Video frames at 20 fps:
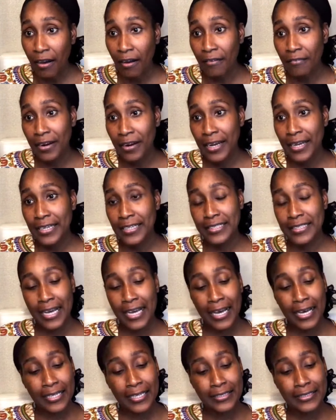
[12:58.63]
All right.
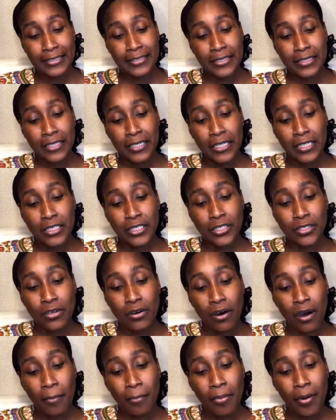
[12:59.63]
And,
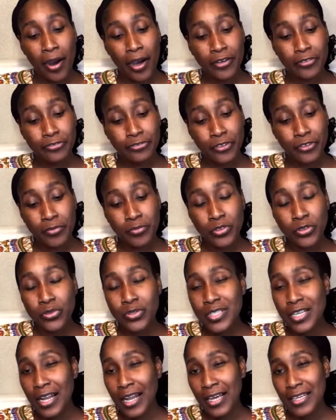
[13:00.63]
apart from
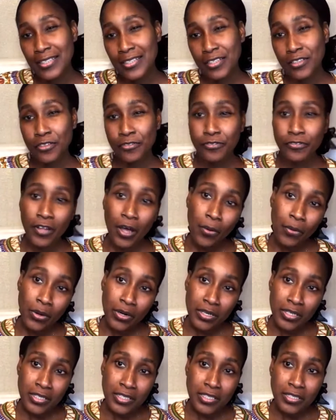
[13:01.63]
utilizing the
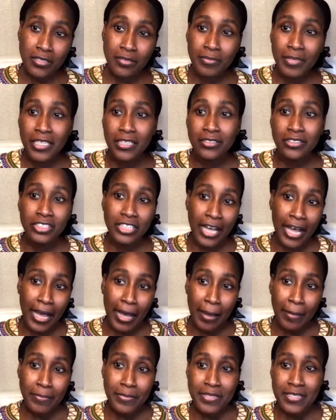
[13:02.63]
flowers to make
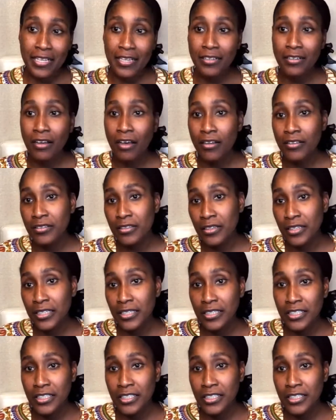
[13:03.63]
jams and other